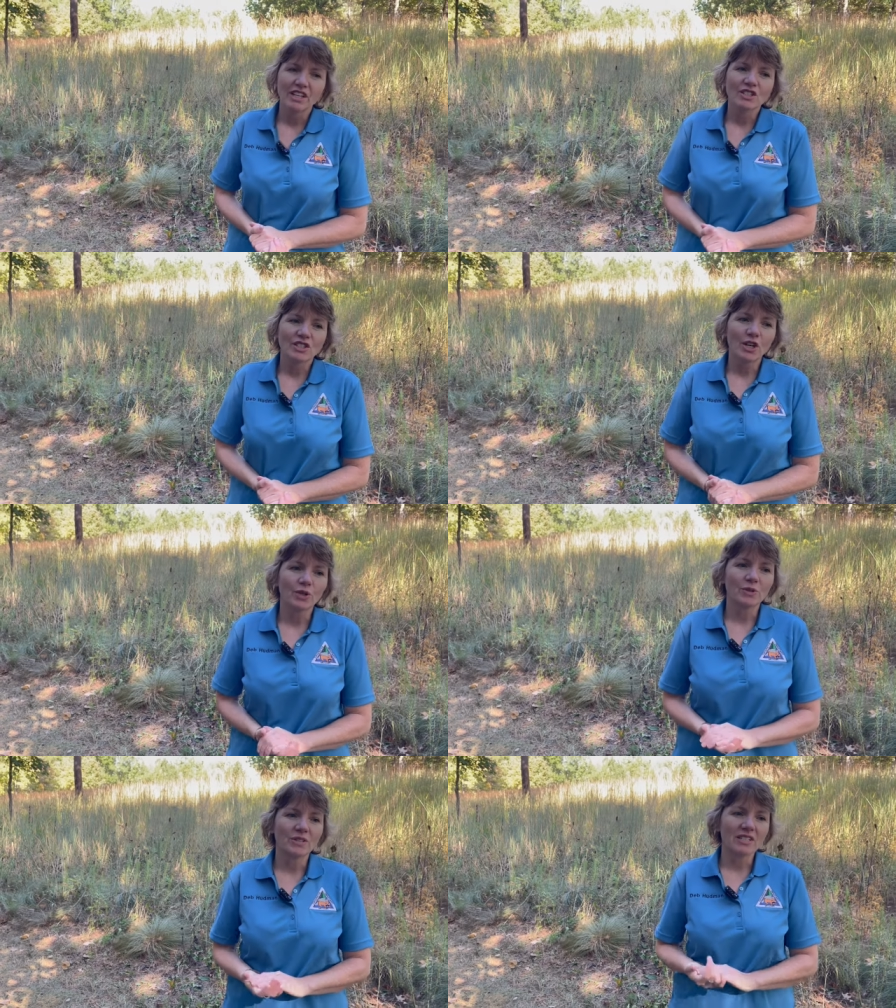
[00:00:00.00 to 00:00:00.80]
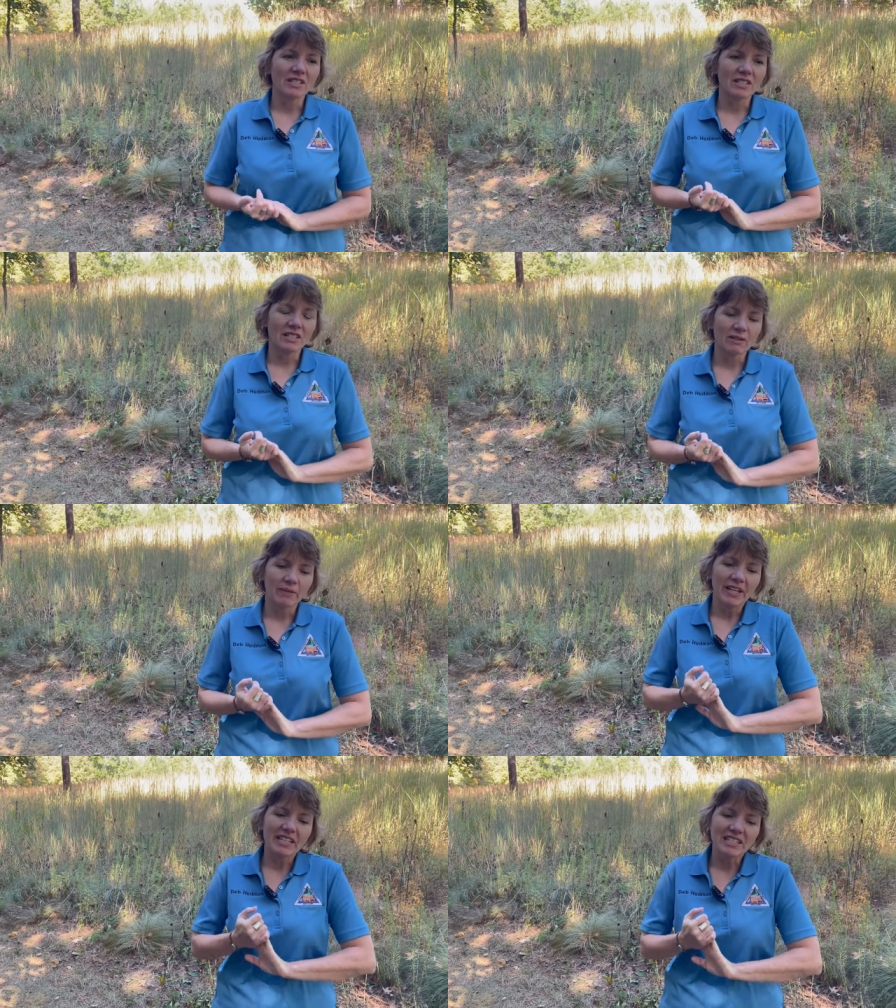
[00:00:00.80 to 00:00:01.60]
So.
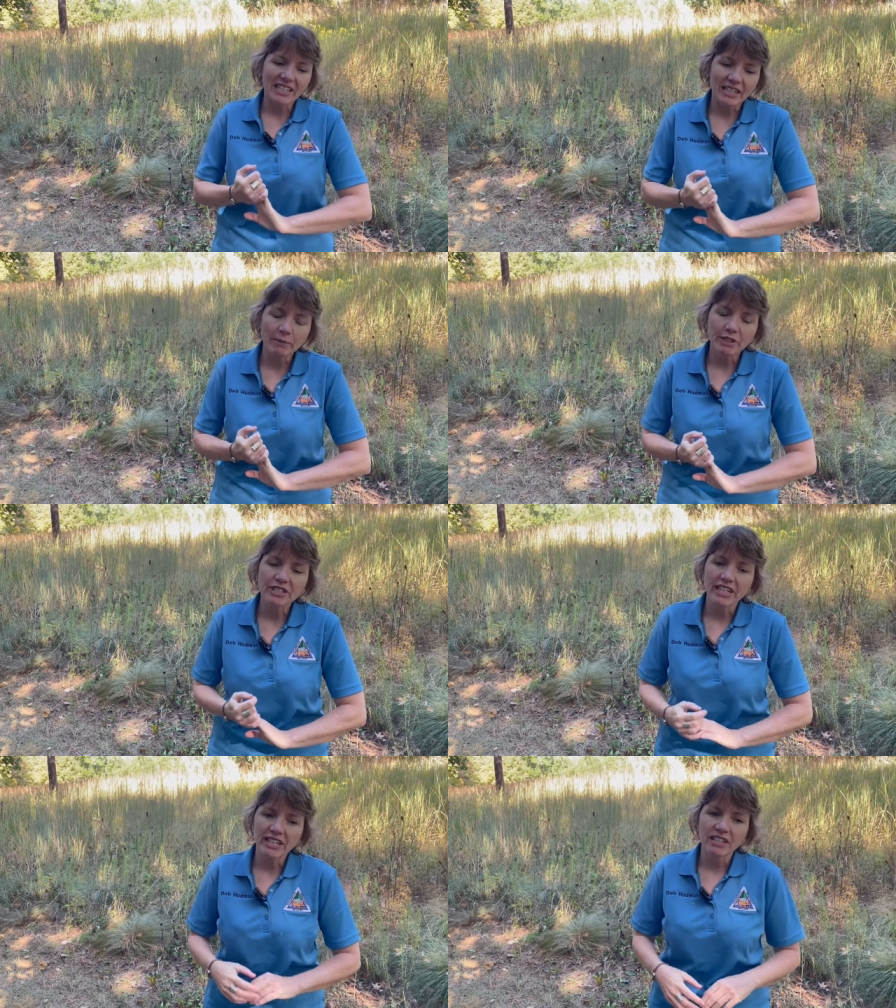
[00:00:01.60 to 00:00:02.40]
CWD